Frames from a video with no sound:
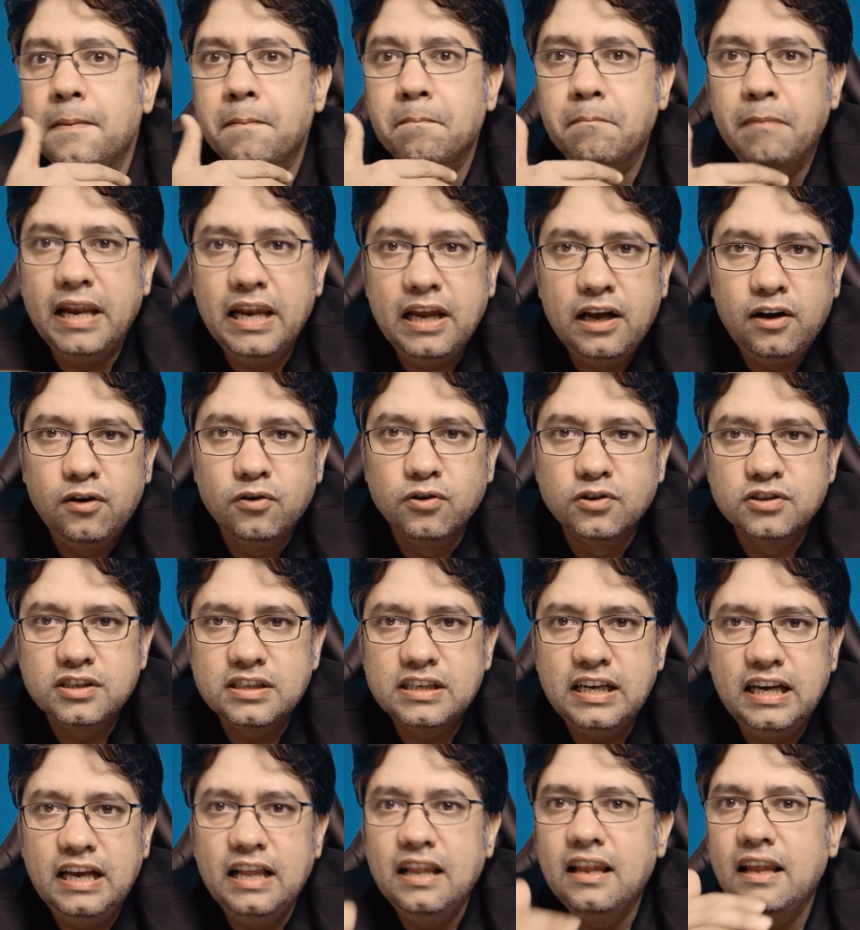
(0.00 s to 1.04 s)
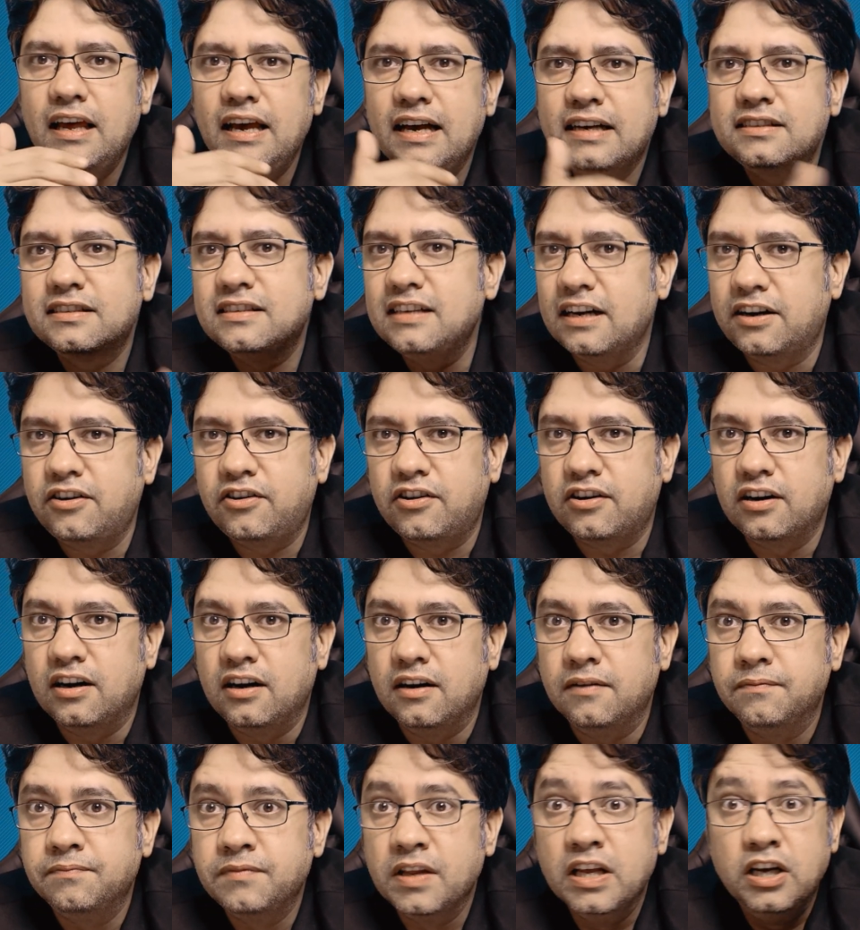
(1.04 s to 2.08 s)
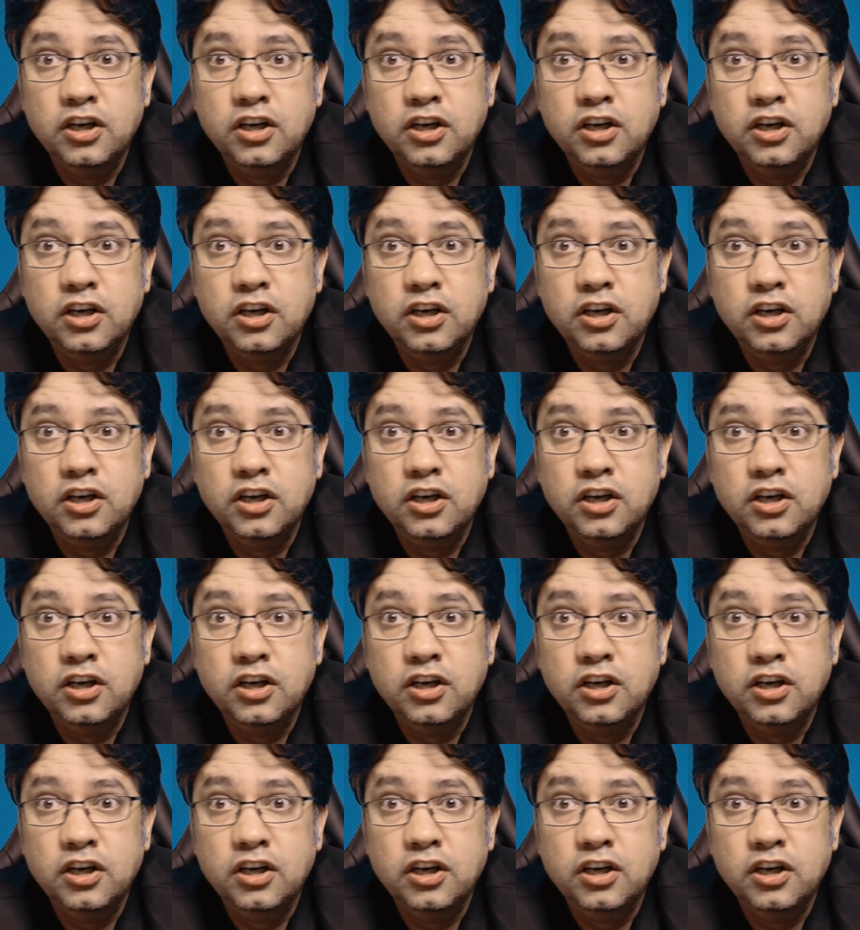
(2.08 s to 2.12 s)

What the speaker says: meningocele, etc.